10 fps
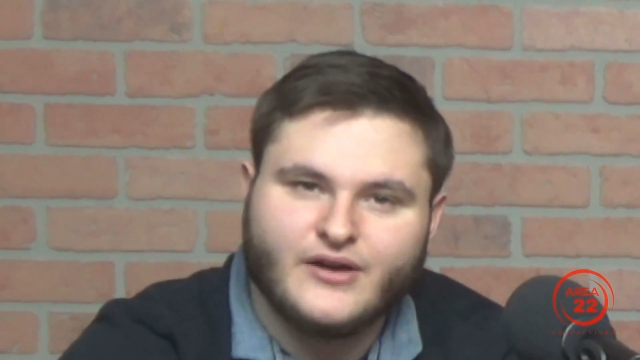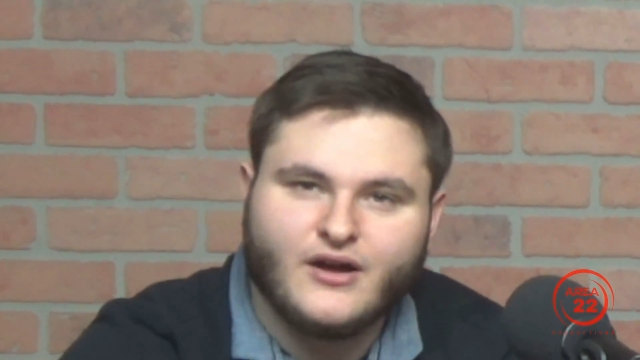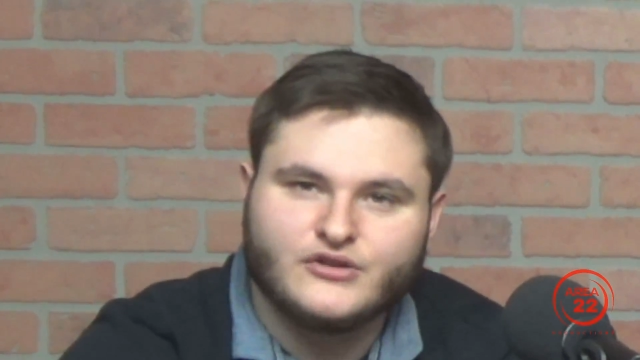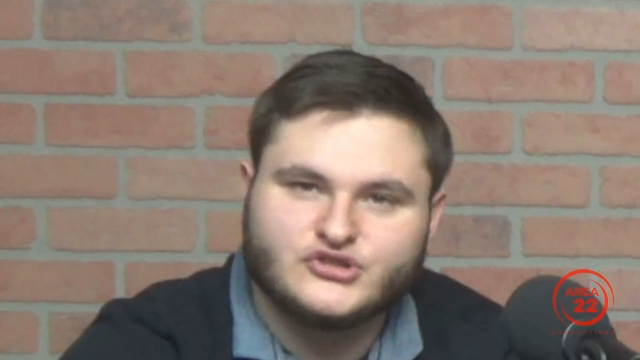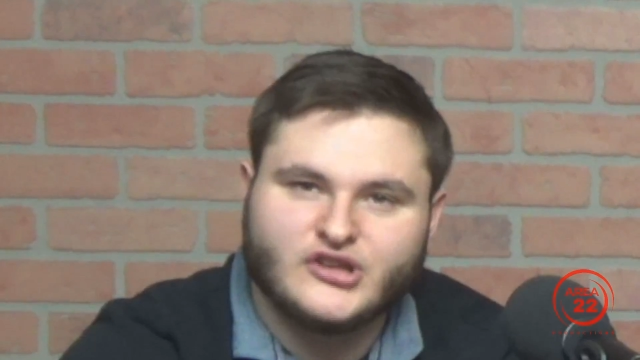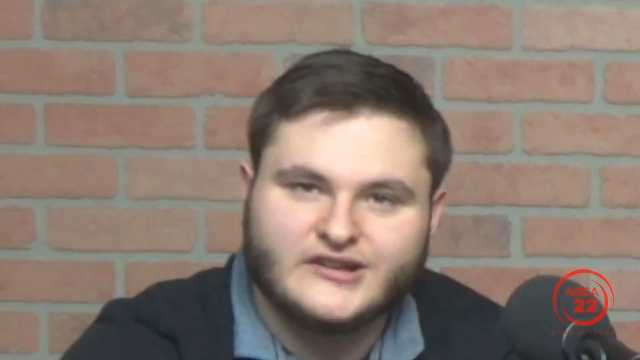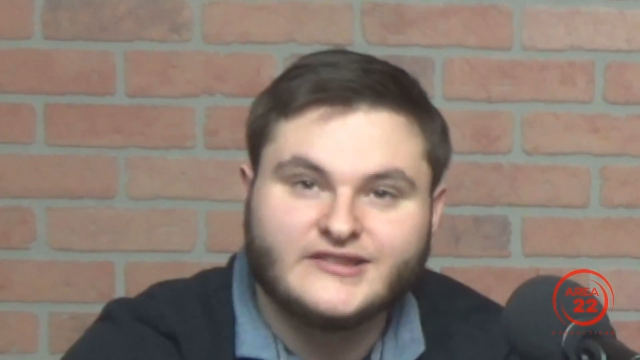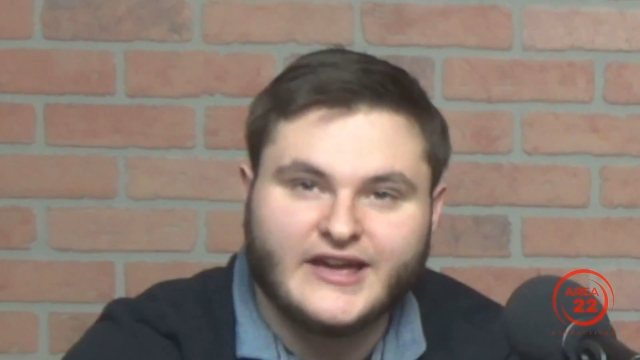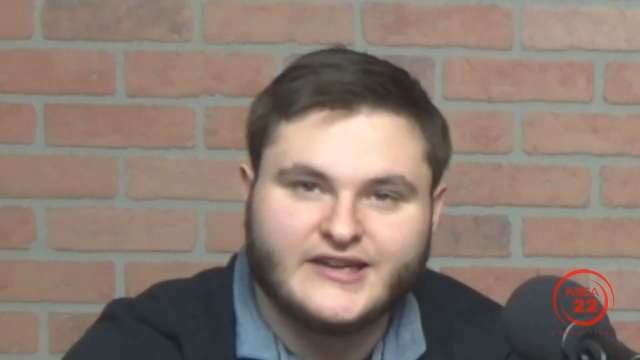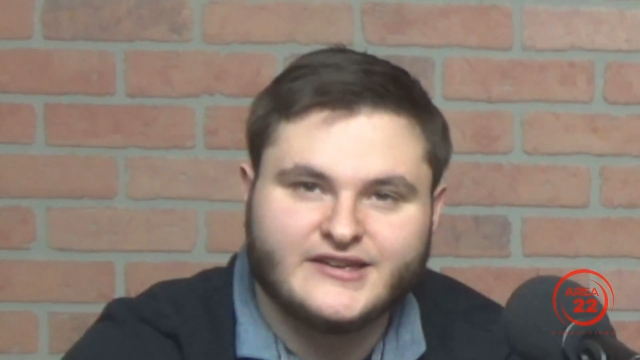us like
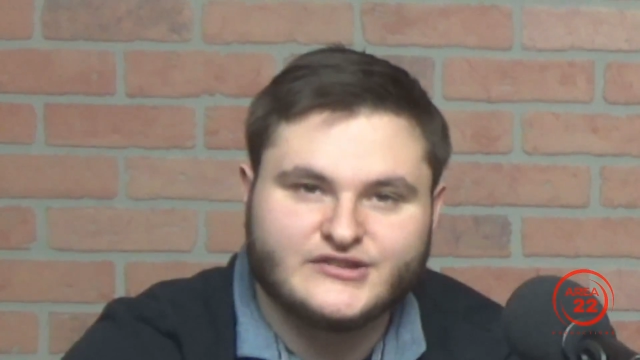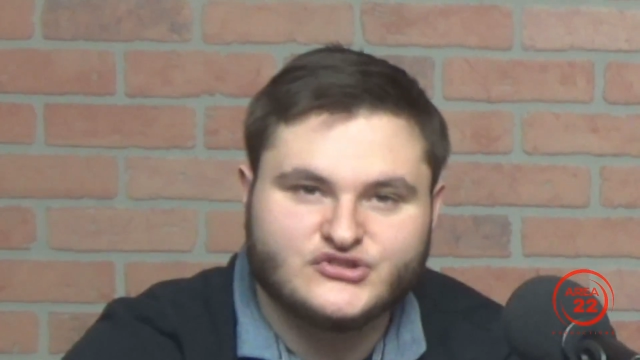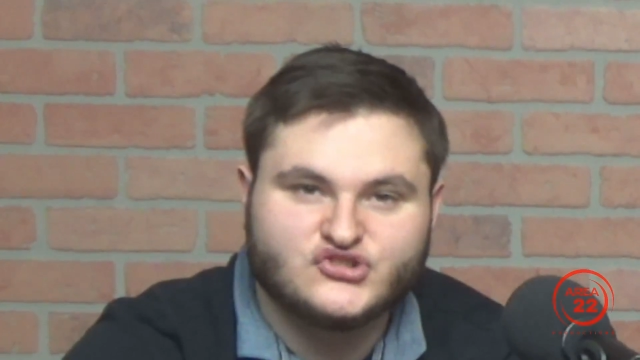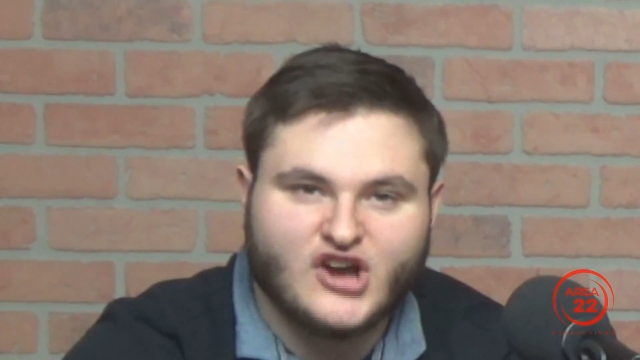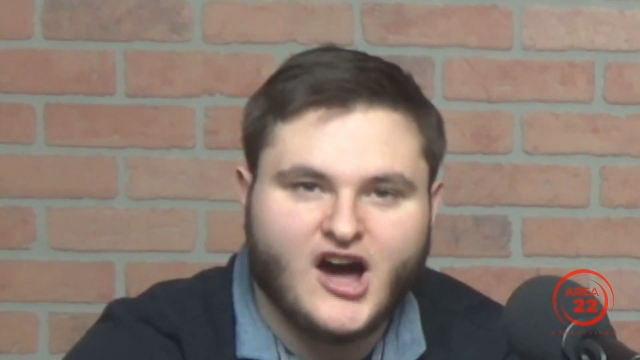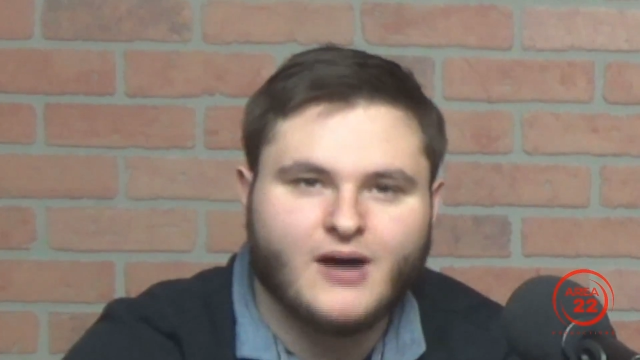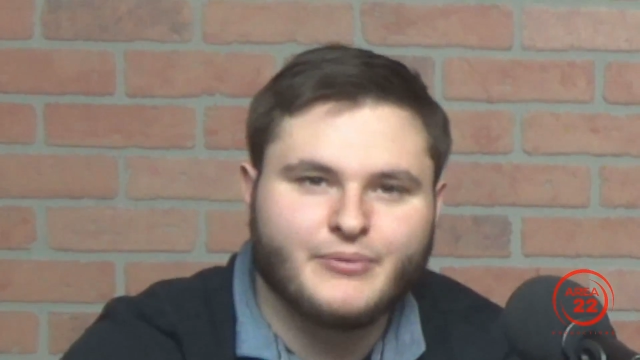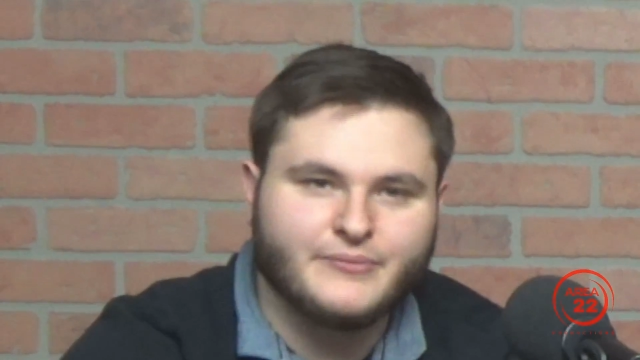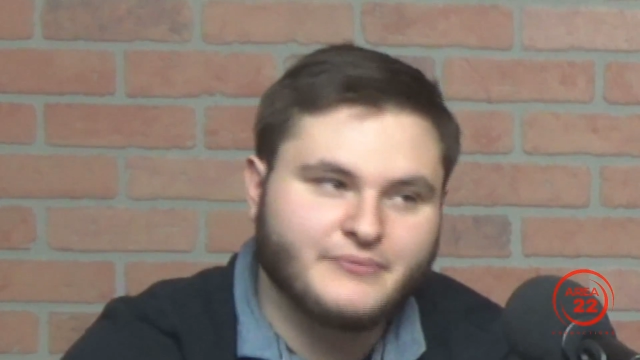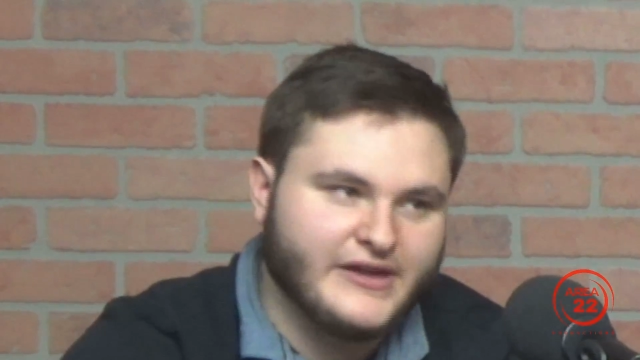taking his job
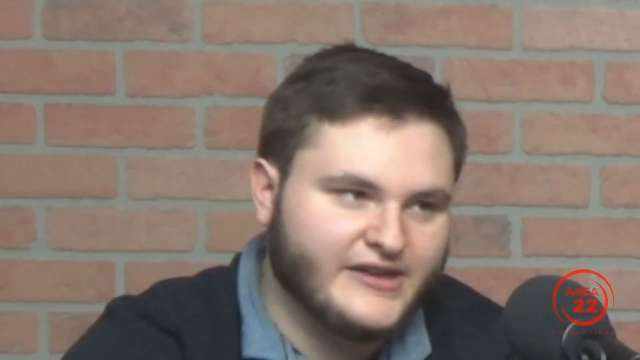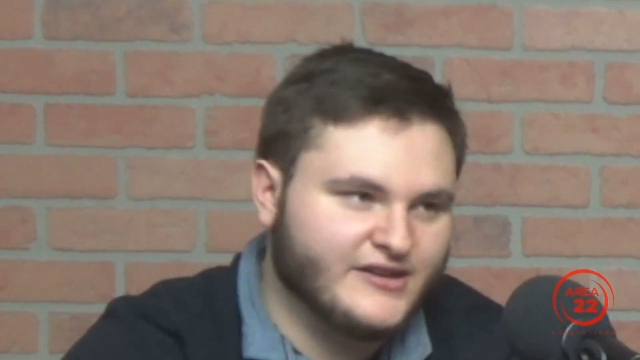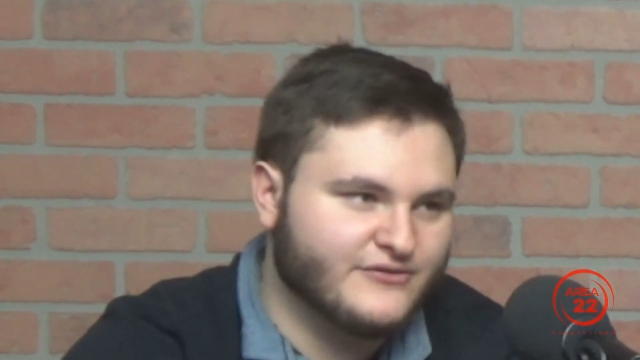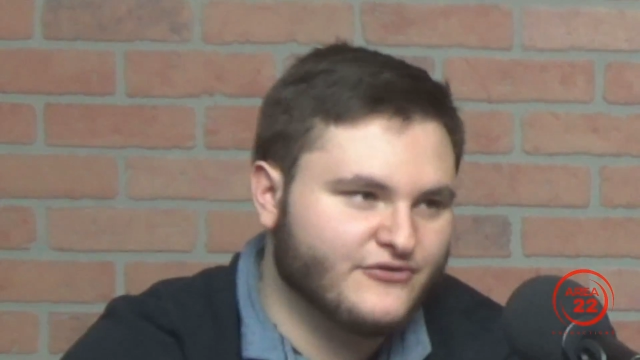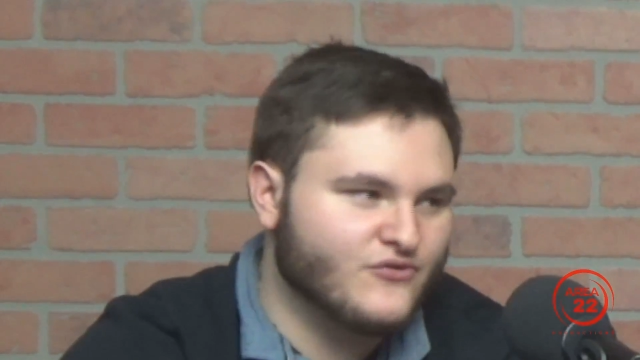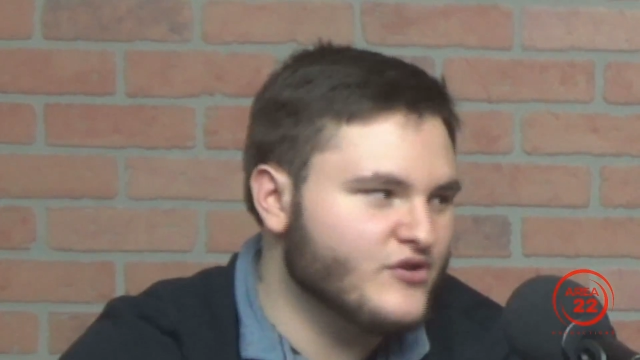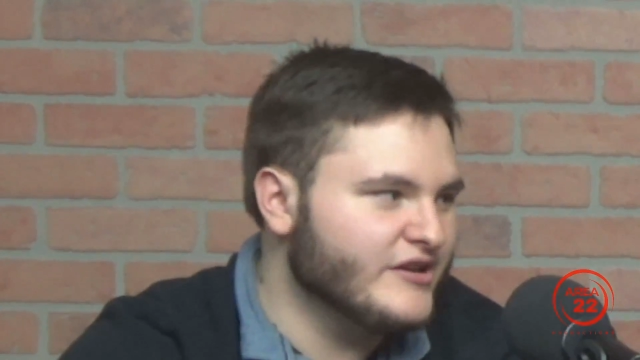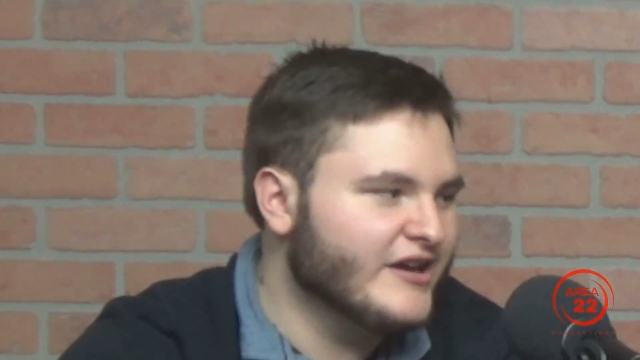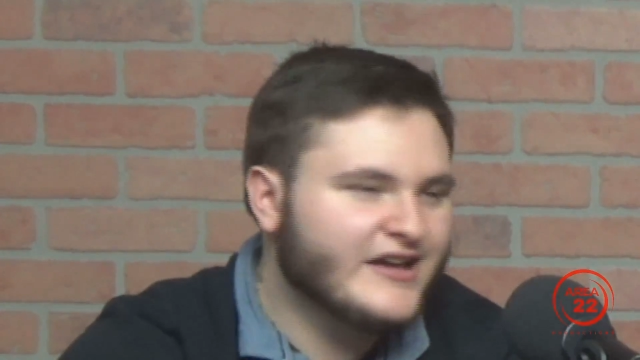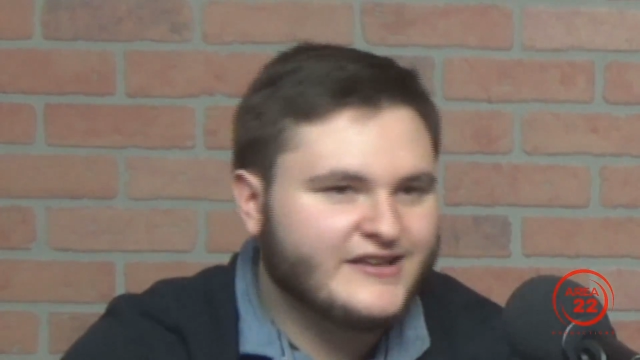and making it free.
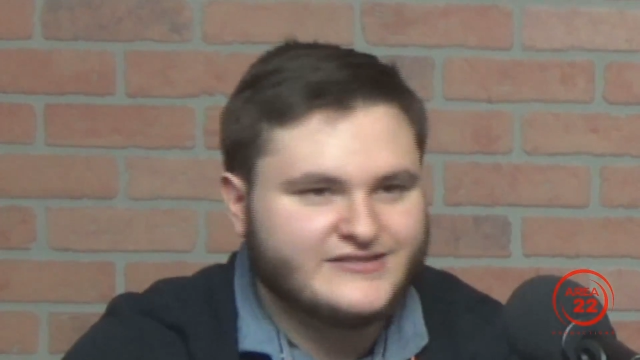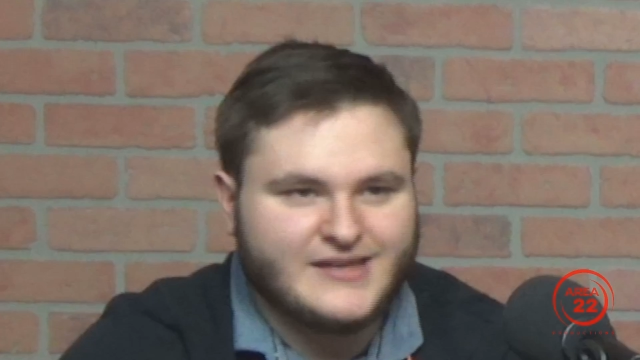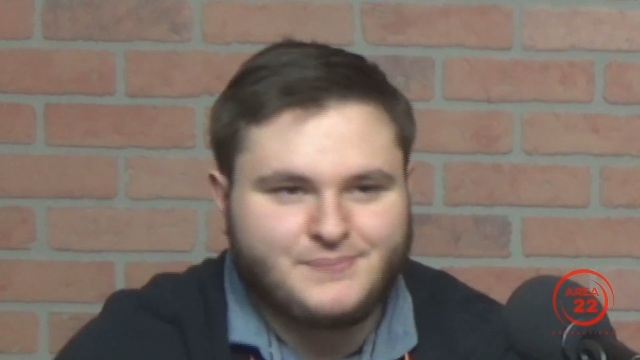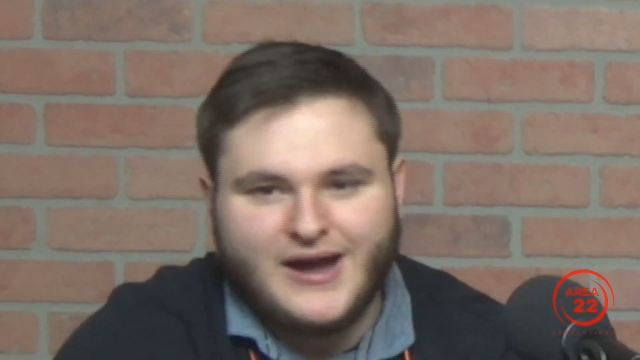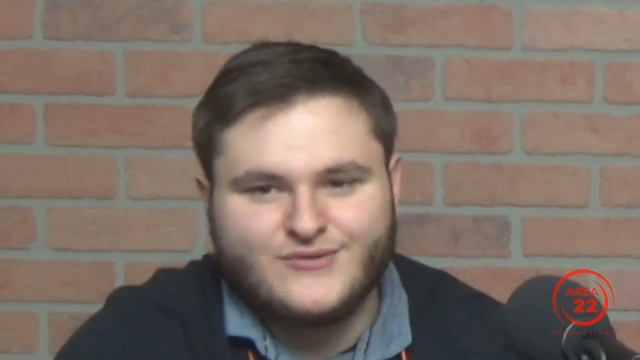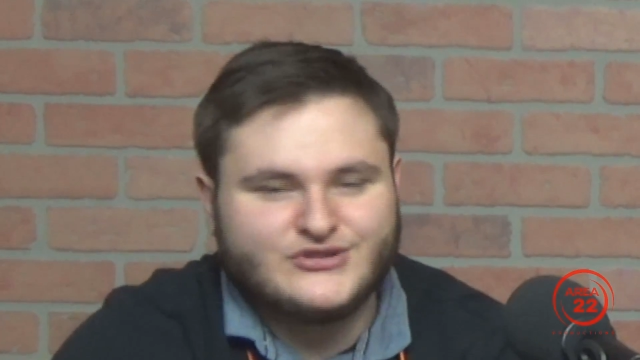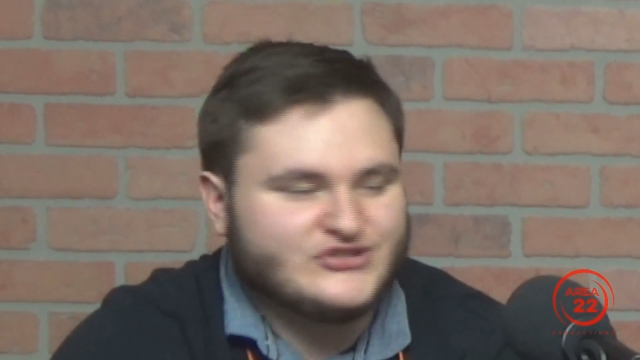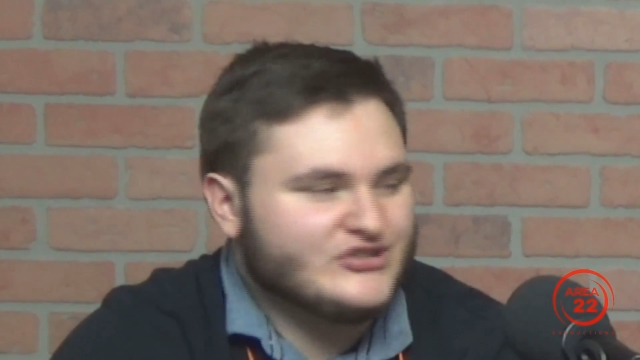Isn't that piracy?